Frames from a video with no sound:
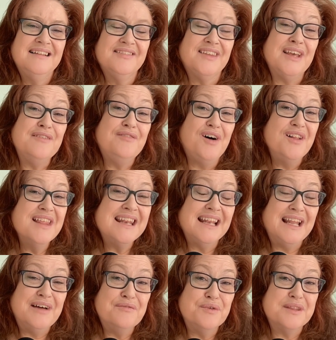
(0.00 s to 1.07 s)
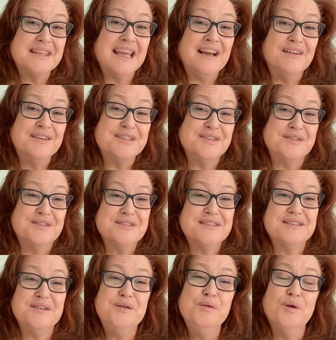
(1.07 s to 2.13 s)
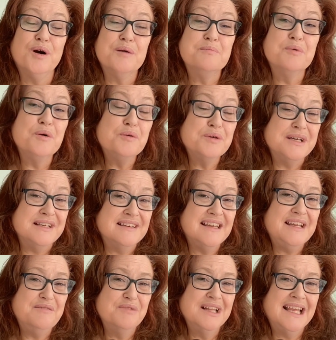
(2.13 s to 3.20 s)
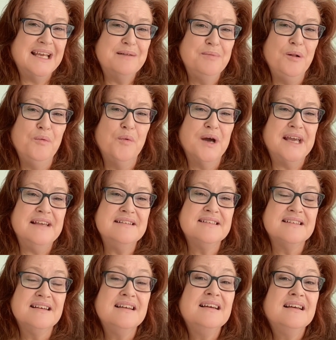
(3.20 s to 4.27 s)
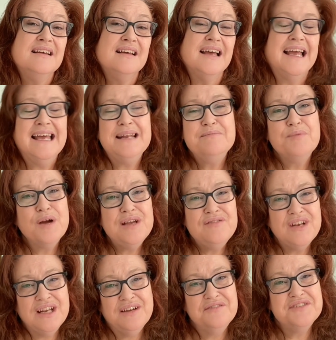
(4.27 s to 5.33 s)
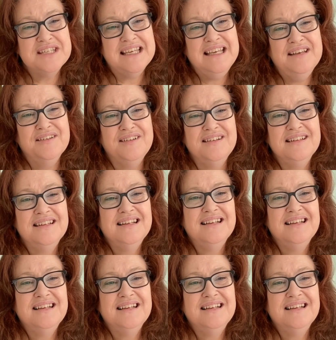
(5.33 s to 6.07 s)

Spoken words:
They fall in love with characters who are broken in relatable ways and brave enough to heal.